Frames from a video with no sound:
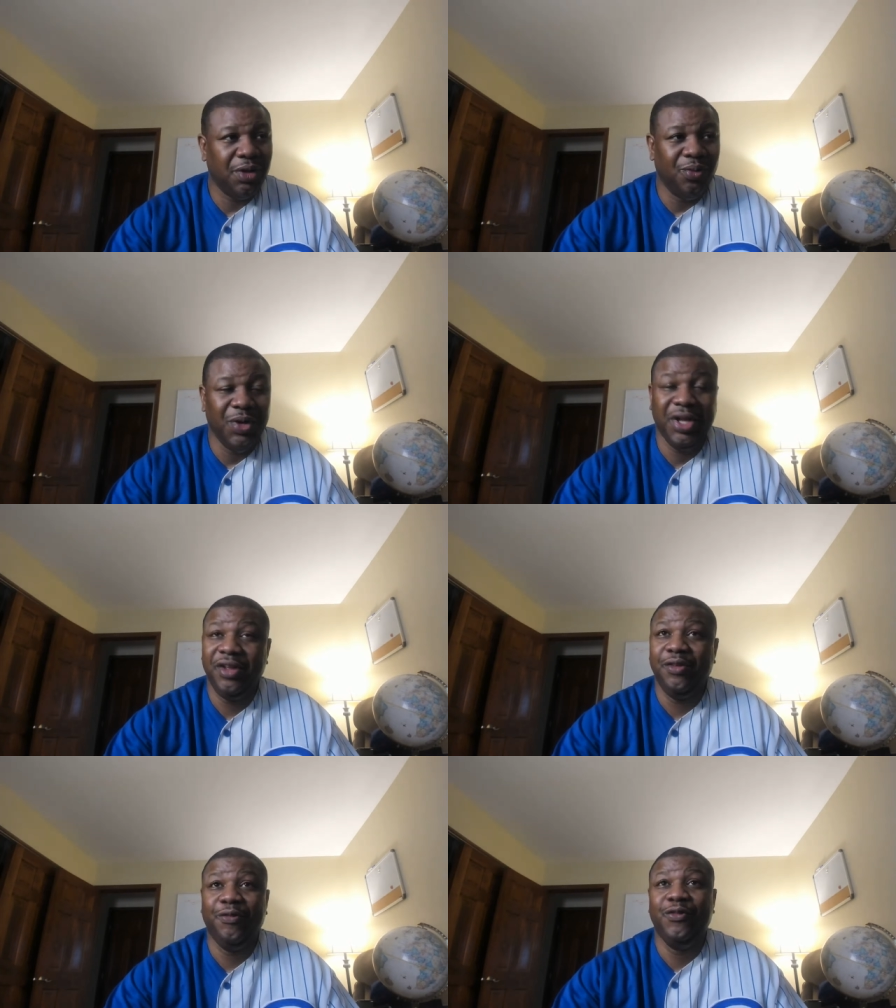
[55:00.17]
with
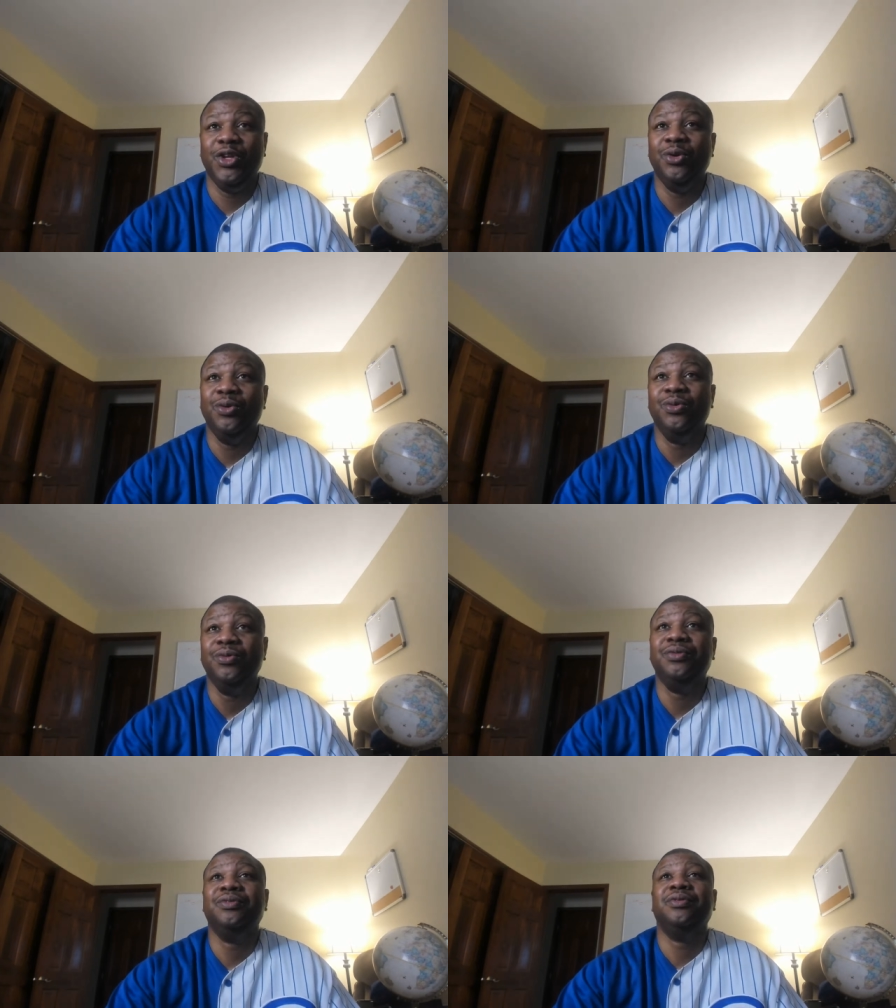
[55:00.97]
his
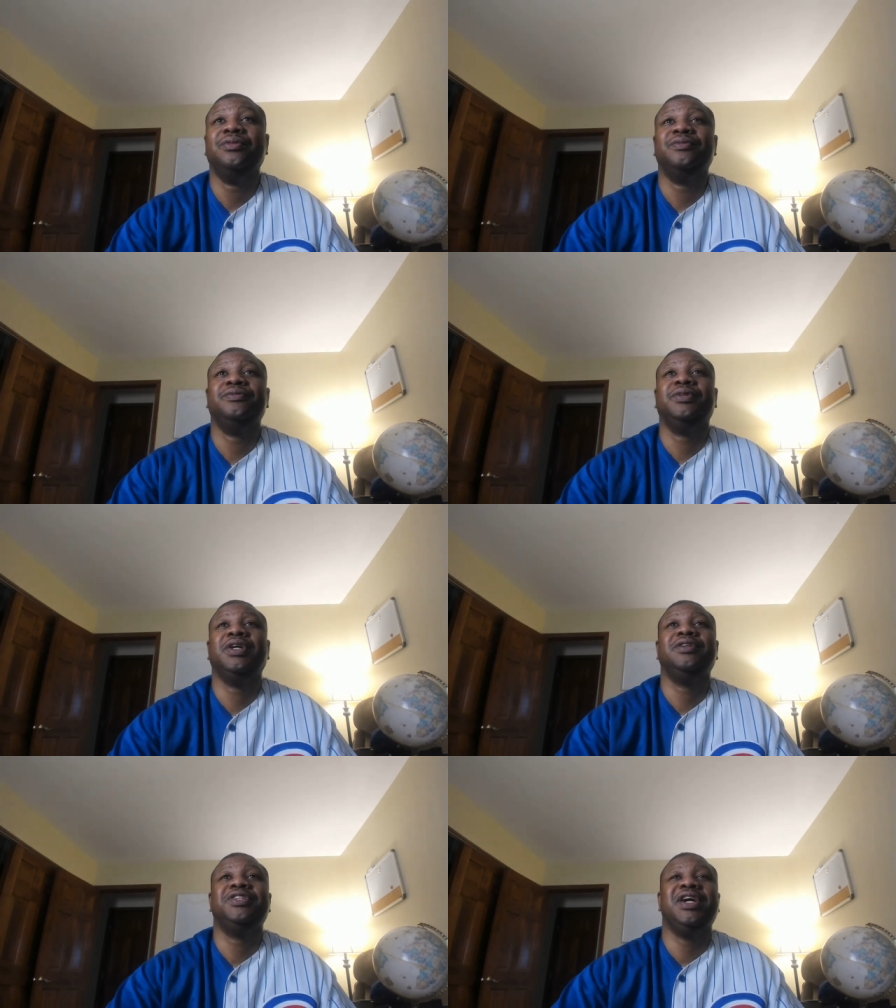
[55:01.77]
feud.
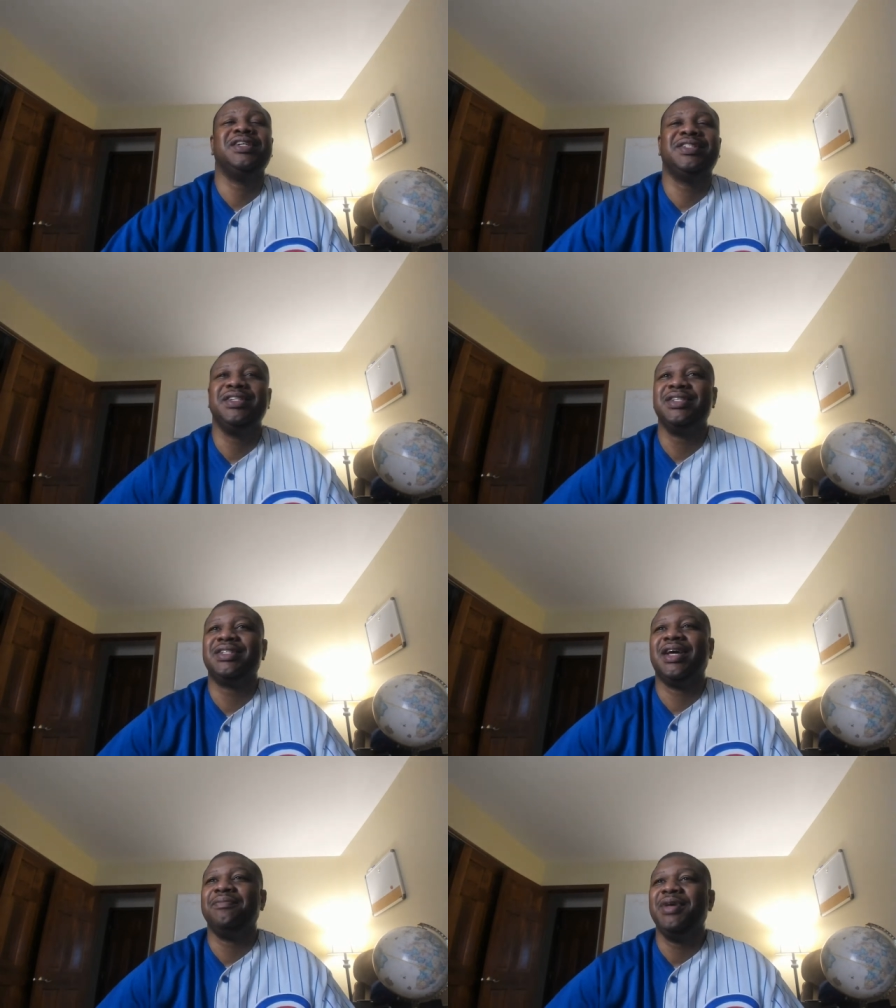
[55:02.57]
And John Cena's like,